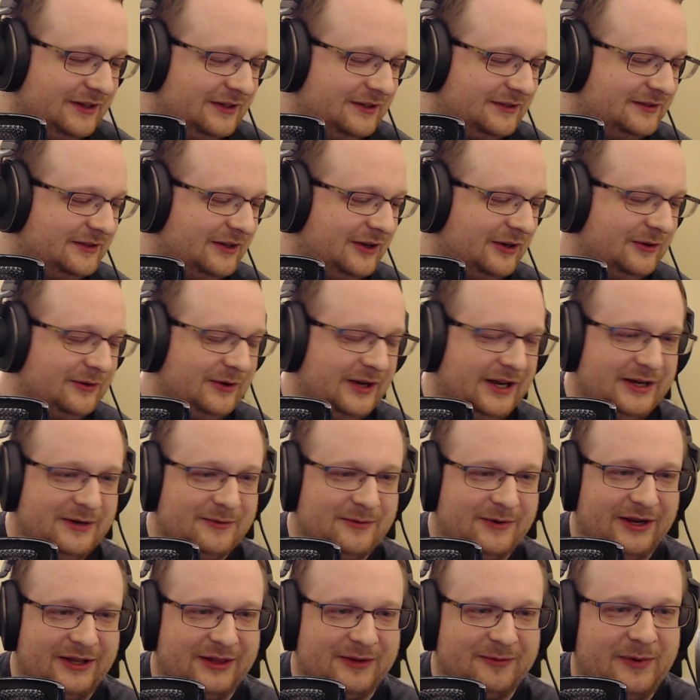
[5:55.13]
So
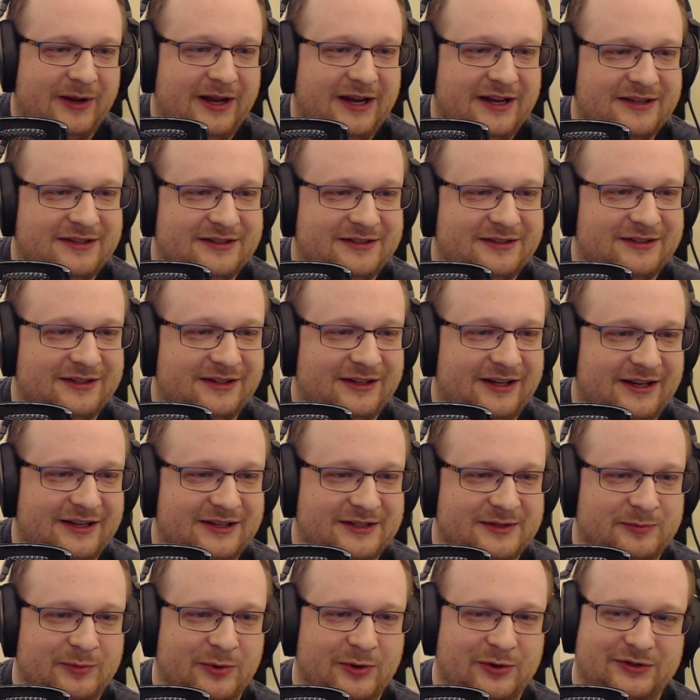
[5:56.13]
anyway, the bass
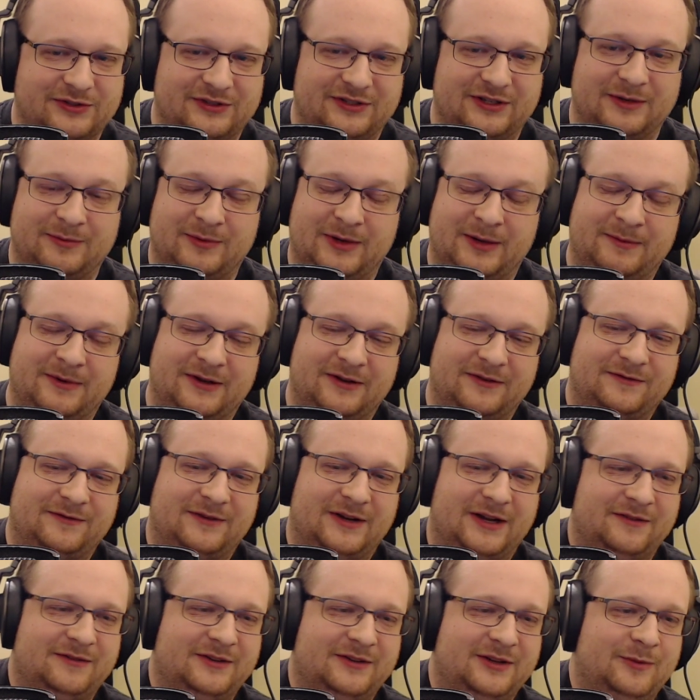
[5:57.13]
is boosted by about
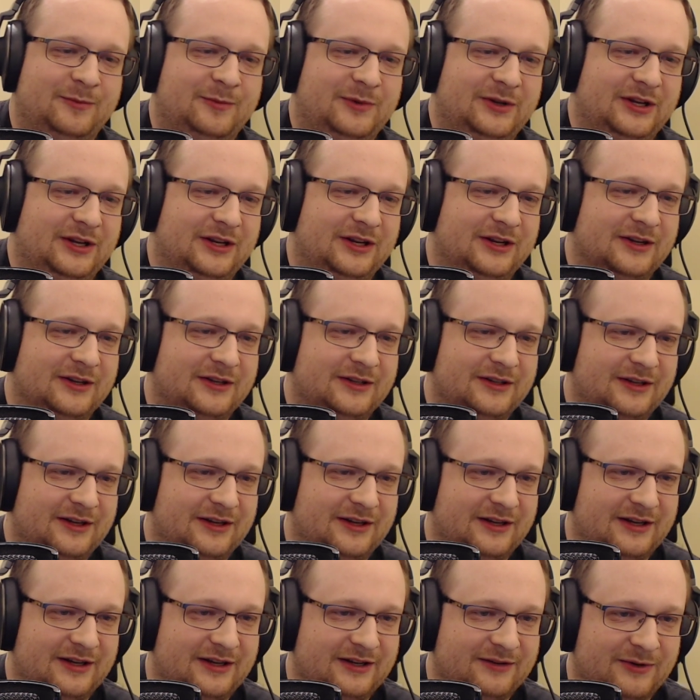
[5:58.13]
five D B
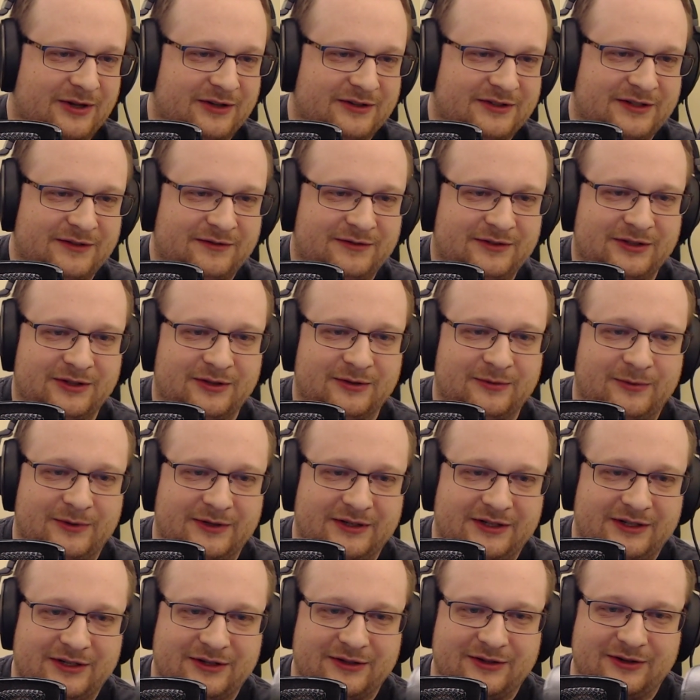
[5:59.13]
uh, relative to the
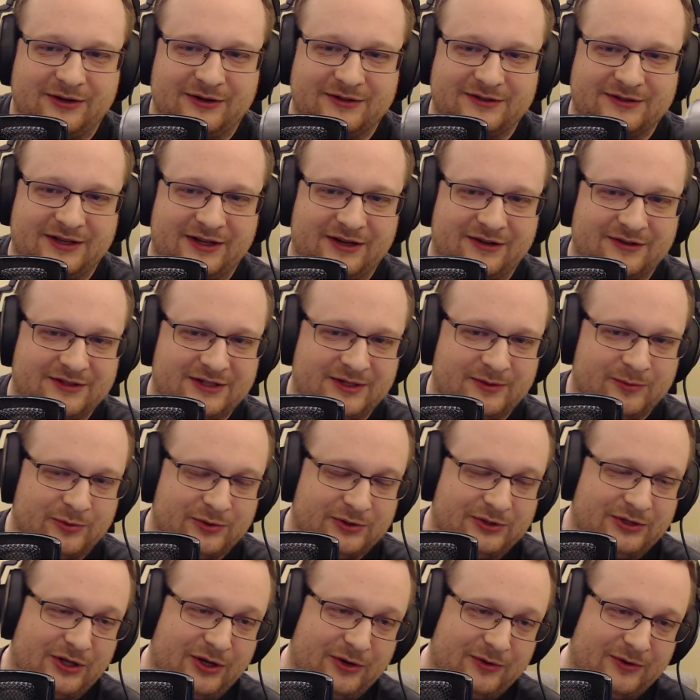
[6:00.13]
one kilohertz energy
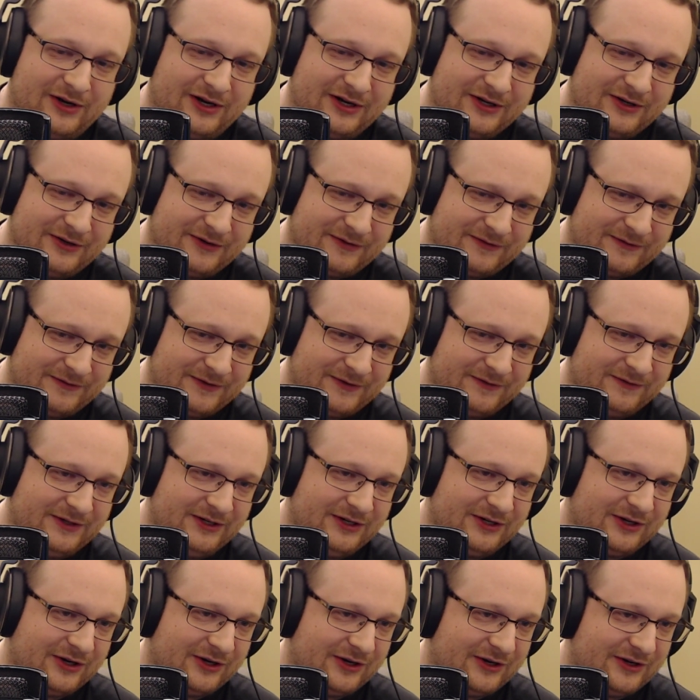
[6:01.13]
below one hundred
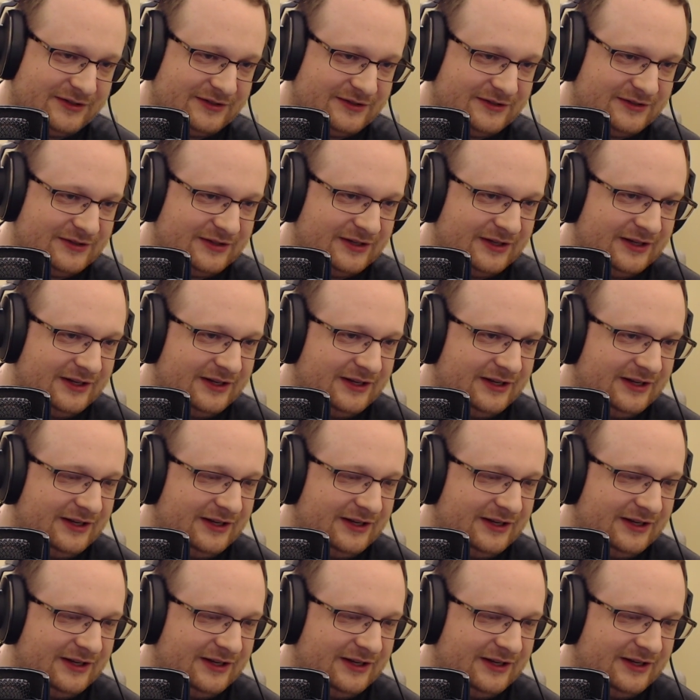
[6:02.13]
fifty hertz.